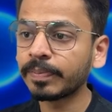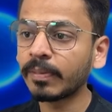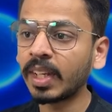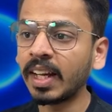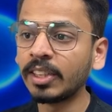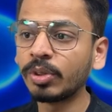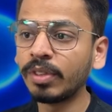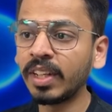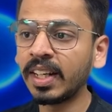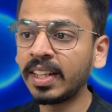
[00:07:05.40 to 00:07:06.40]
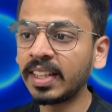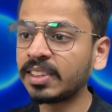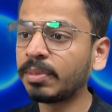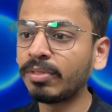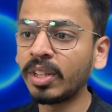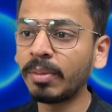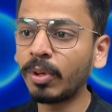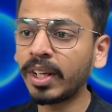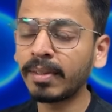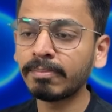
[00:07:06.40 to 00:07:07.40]
And should we run test before
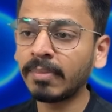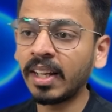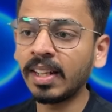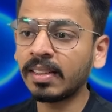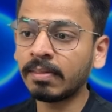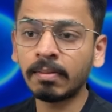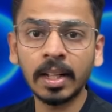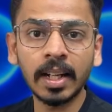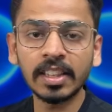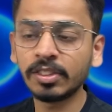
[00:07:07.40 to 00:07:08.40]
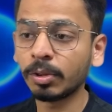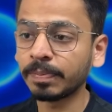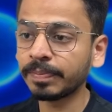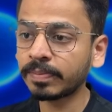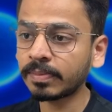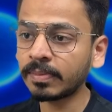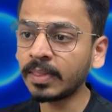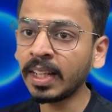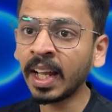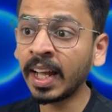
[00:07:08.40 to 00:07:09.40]
deploying? I'll click as no.
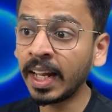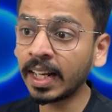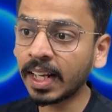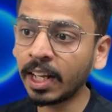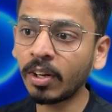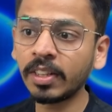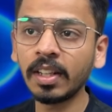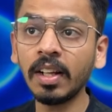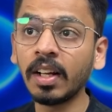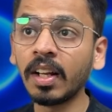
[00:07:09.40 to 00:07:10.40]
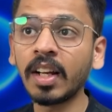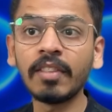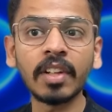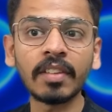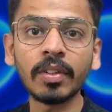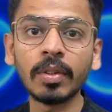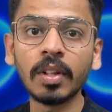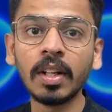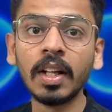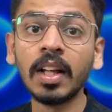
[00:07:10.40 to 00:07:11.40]
And I'll click on the run workflow.
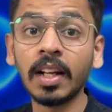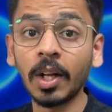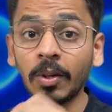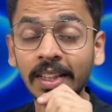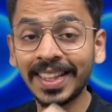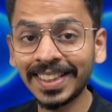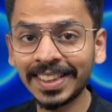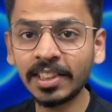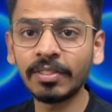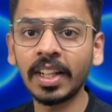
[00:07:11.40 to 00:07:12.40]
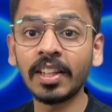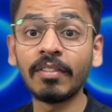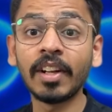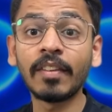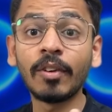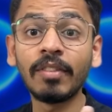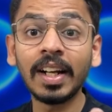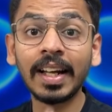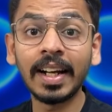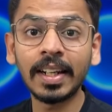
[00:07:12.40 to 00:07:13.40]
Now this is where the workflow will
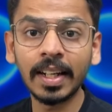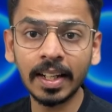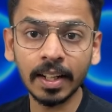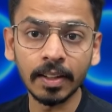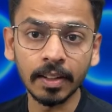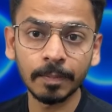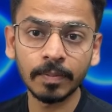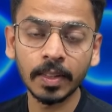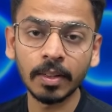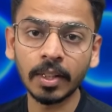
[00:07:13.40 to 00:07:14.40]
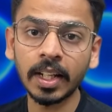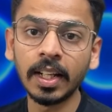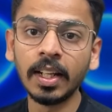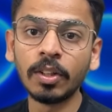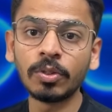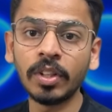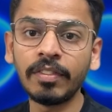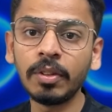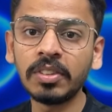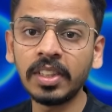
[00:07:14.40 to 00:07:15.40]
get triggered. Okay. So if
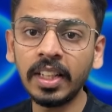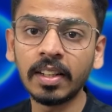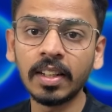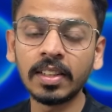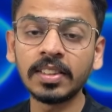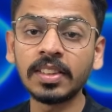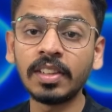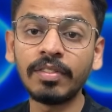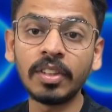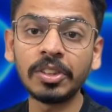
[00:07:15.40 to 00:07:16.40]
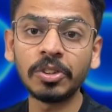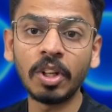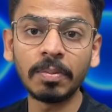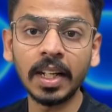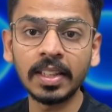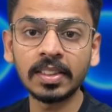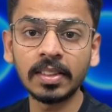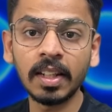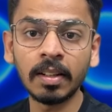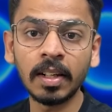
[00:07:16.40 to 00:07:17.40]
you see here, this is the first job that is
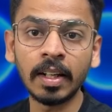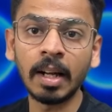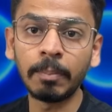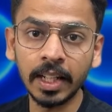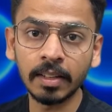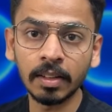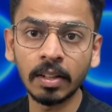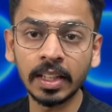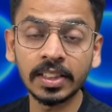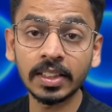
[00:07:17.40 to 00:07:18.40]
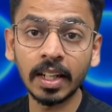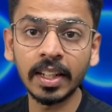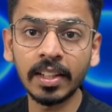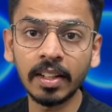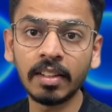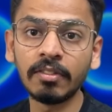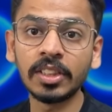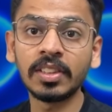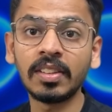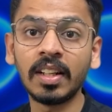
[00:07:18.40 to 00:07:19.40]
happening and starting here, which
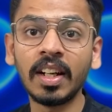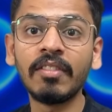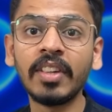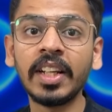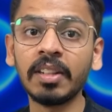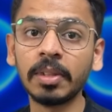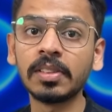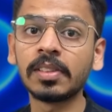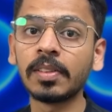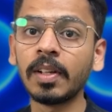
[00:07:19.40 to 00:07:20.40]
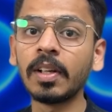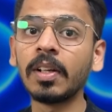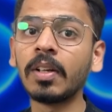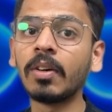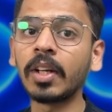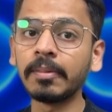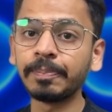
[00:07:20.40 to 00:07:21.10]
is run variables. Okay.